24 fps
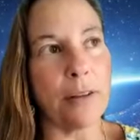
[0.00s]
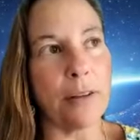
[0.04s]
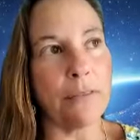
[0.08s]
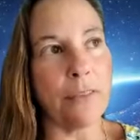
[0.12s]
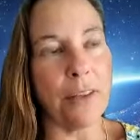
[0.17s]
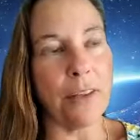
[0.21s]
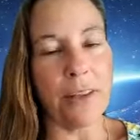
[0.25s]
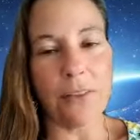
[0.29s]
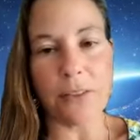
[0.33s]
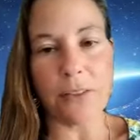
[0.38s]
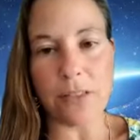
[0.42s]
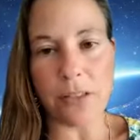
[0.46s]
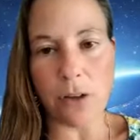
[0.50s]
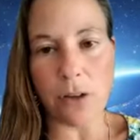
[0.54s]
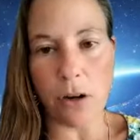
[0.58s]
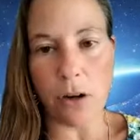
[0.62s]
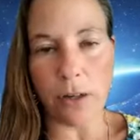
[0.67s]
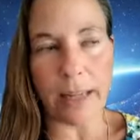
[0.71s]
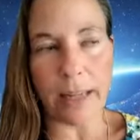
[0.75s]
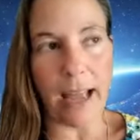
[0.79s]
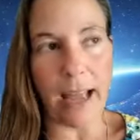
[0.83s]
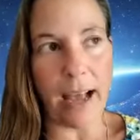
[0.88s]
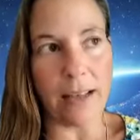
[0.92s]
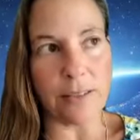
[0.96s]
of like the
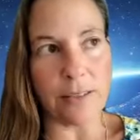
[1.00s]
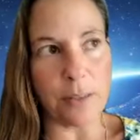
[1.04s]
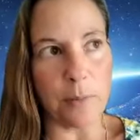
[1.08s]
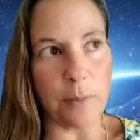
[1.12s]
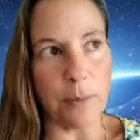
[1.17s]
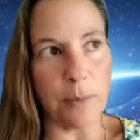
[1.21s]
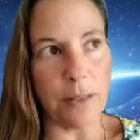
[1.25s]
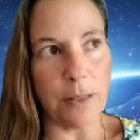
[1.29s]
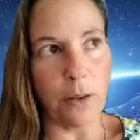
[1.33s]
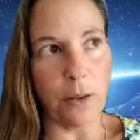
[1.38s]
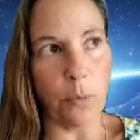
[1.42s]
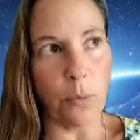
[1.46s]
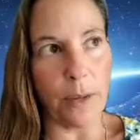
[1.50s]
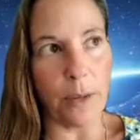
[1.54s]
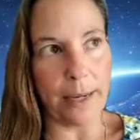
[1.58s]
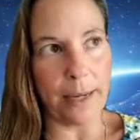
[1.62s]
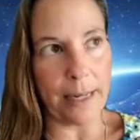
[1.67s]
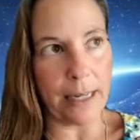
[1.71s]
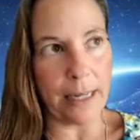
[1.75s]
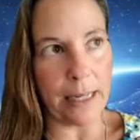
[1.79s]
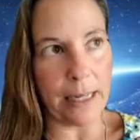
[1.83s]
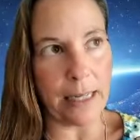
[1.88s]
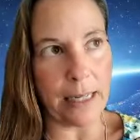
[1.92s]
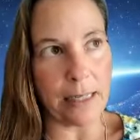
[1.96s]
sarcasm and the
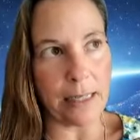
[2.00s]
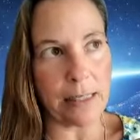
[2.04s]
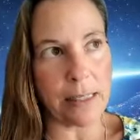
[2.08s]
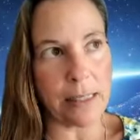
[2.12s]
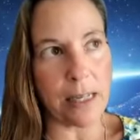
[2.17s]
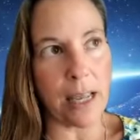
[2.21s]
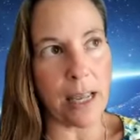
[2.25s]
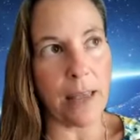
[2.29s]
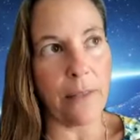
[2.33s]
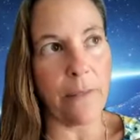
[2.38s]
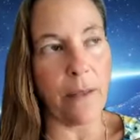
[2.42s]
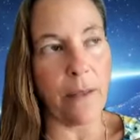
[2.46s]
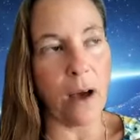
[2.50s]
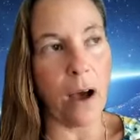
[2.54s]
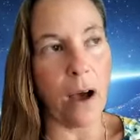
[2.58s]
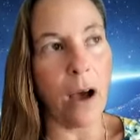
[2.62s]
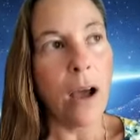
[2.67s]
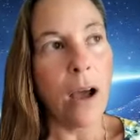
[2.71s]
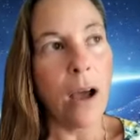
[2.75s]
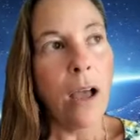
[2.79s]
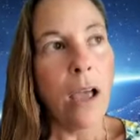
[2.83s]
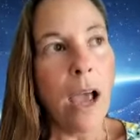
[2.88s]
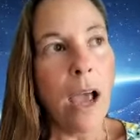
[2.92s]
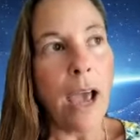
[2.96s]
wittiness and the,
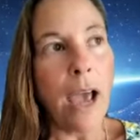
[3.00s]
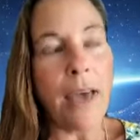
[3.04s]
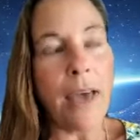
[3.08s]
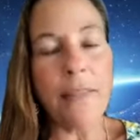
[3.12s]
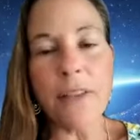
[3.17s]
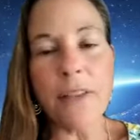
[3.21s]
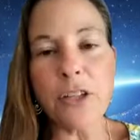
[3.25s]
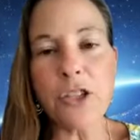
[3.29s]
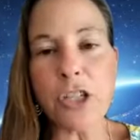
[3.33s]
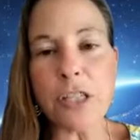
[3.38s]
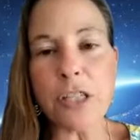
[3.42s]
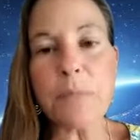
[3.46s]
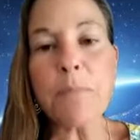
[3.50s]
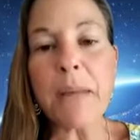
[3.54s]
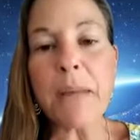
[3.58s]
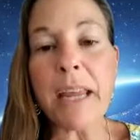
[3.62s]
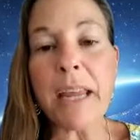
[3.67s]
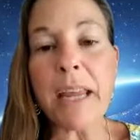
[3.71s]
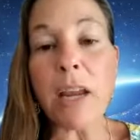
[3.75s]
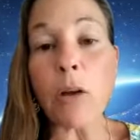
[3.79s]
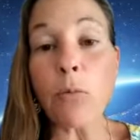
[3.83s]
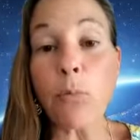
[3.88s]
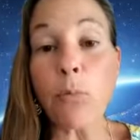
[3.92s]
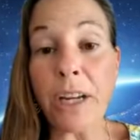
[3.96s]
and the just
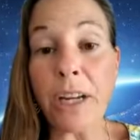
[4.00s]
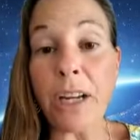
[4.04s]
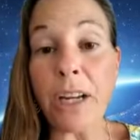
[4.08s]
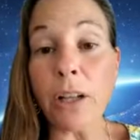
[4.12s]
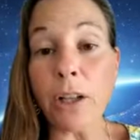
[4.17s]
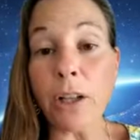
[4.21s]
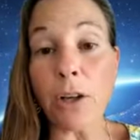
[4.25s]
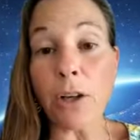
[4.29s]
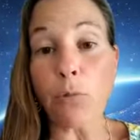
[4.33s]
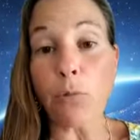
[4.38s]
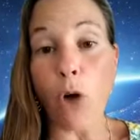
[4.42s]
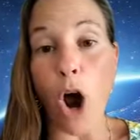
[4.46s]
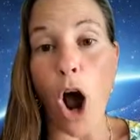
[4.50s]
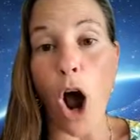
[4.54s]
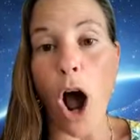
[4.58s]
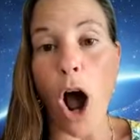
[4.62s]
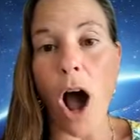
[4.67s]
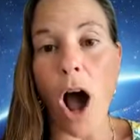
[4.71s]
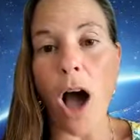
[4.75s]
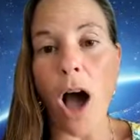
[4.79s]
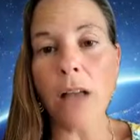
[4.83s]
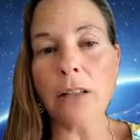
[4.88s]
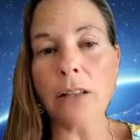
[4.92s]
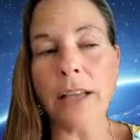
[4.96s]
being real and
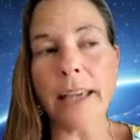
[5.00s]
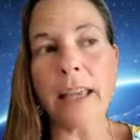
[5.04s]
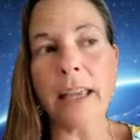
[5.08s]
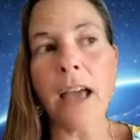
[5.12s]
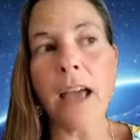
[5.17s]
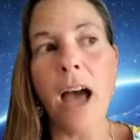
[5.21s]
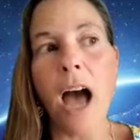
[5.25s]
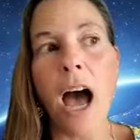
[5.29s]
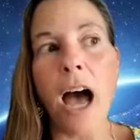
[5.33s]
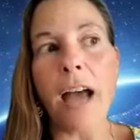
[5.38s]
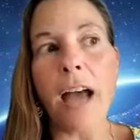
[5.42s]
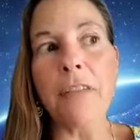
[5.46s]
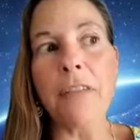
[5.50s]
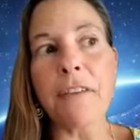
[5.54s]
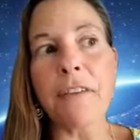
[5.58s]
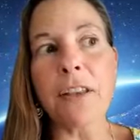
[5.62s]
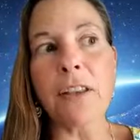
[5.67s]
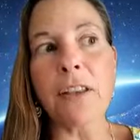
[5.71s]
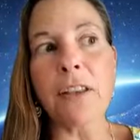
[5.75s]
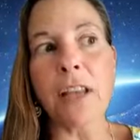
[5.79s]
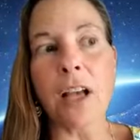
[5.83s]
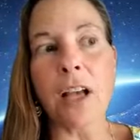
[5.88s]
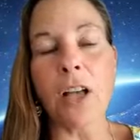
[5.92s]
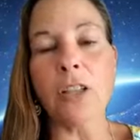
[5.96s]
raw. Like, yeah. I
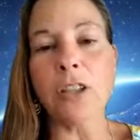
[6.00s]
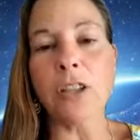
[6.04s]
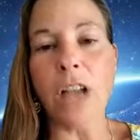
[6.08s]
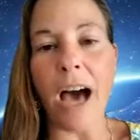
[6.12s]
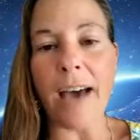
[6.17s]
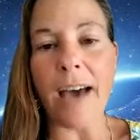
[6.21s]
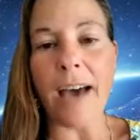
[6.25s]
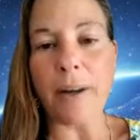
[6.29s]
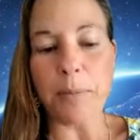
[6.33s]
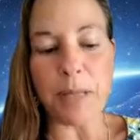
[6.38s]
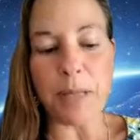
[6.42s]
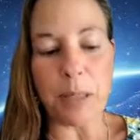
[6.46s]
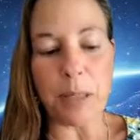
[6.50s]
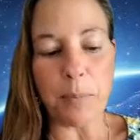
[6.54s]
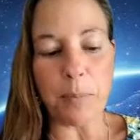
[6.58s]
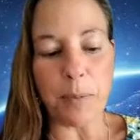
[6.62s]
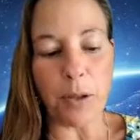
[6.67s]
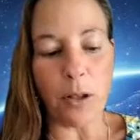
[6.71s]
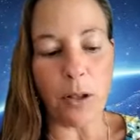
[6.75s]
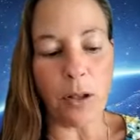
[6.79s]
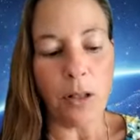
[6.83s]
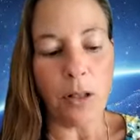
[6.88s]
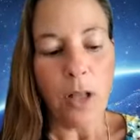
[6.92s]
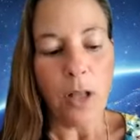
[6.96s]
feel like a lot of
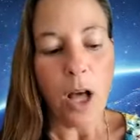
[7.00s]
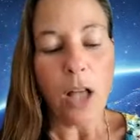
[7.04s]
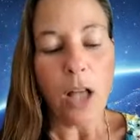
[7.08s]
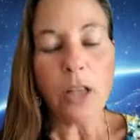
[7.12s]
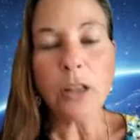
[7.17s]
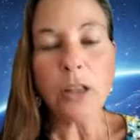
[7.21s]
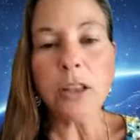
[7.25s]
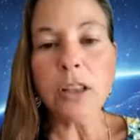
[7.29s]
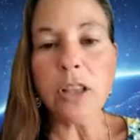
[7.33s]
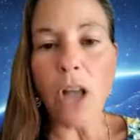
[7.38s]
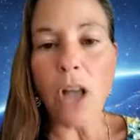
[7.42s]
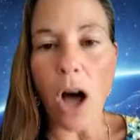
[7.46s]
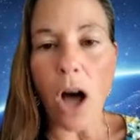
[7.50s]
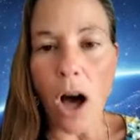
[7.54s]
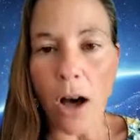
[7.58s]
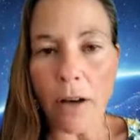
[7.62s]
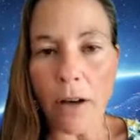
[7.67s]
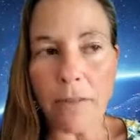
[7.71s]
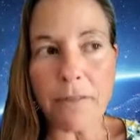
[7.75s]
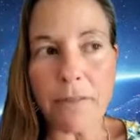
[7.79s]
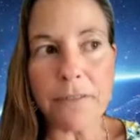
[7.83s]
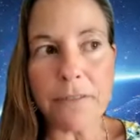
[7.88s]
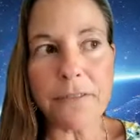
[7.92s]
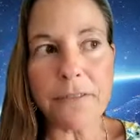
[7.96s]
people
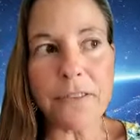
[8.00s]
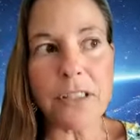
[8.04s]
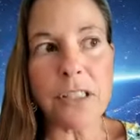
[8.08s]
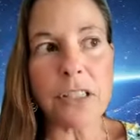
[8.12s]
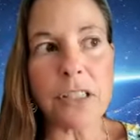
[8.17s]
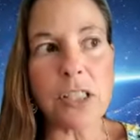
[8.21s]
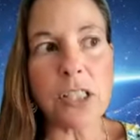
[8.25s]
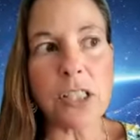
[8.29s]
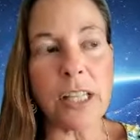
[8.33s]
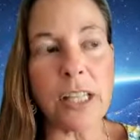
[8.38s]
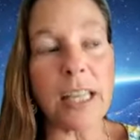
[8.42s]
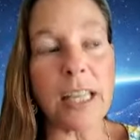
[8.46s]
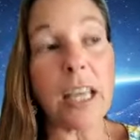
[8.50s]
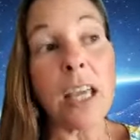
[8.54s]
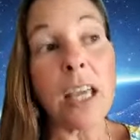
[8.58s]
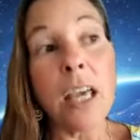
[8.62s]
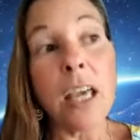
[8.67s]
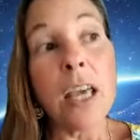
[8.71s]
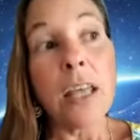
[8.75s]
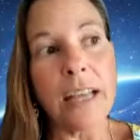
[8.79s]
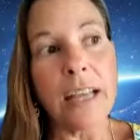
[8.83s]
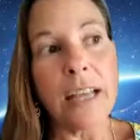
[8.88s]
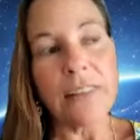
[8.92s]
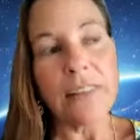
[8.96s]
love like
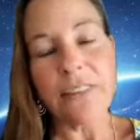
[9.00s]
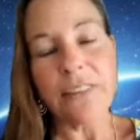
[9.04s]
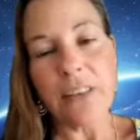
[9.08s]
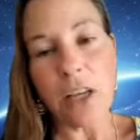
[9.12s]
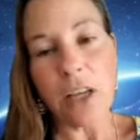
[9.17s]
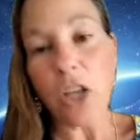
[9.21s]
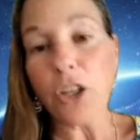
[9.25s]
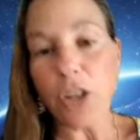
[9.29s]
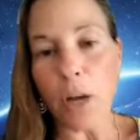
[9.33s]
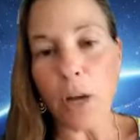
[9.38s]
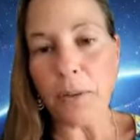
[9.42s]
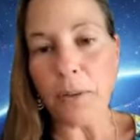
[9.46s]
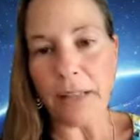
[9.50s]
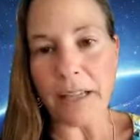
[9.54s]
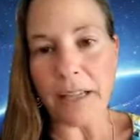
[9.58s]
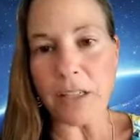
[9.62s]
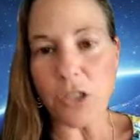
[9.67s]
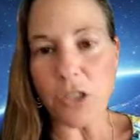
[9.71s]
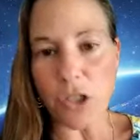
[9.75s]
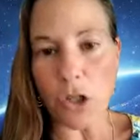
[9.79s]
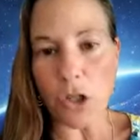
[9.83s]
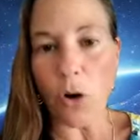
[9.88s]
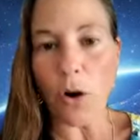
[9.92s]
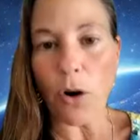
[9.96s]
it's like a
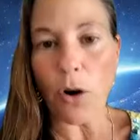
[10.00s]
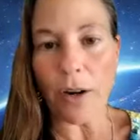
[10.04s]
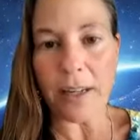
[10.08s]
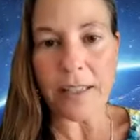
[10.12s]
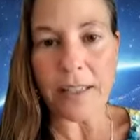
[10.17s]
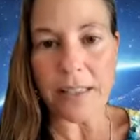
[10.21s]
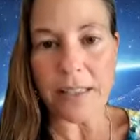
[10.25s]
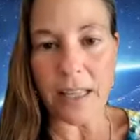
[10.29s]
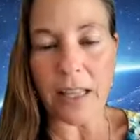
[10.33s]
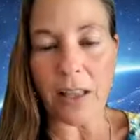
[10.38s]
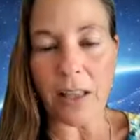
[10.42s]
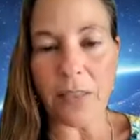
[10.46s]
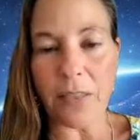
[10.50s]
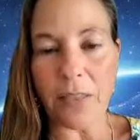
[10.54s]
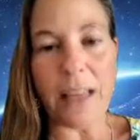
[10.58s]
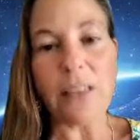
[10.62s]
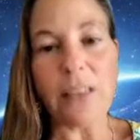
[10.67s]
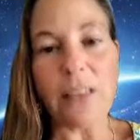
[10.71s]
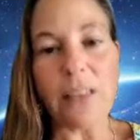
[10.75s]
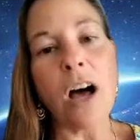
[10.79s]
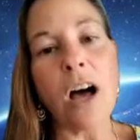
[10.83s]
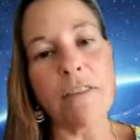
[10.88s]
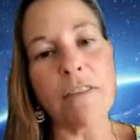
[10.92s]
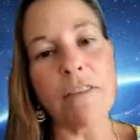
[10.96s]
double-edged sword it's like
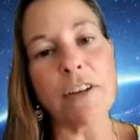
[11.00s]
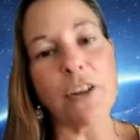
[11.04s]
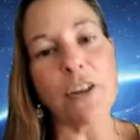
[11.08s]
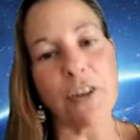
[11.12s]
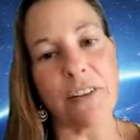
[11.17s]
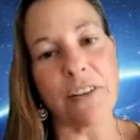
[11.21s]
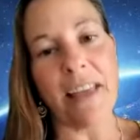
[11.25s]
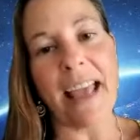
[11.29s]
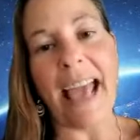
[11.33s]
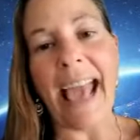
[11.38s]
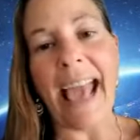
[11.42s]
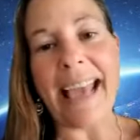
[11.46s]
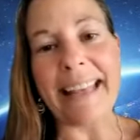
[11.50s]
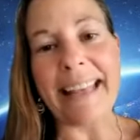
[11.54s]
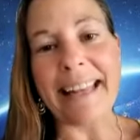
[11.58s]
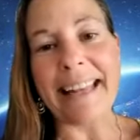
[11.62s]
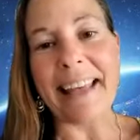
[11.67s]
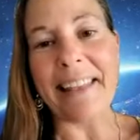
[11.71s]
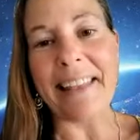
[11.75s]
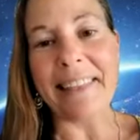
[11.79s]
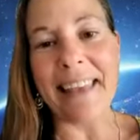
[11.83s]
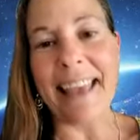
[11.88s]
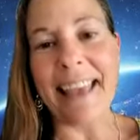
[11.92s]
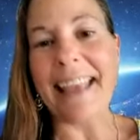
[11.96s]
they love it or they hate
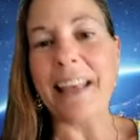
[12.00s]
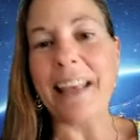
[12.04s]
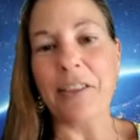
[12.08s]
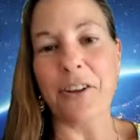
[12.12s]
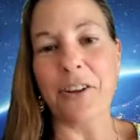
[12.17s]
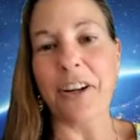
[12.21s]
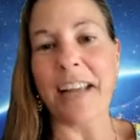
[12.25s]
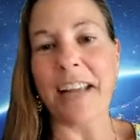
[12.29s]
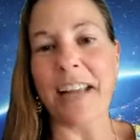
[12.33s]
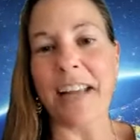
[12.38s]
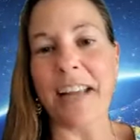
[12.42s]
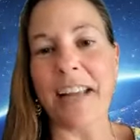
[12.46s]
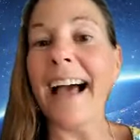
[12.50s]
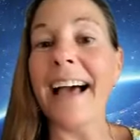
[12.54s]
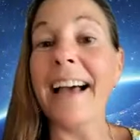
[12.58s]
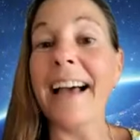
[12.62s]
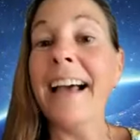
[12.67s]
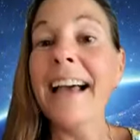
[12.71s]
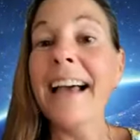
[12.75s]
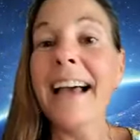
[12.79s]
it they either oh. can't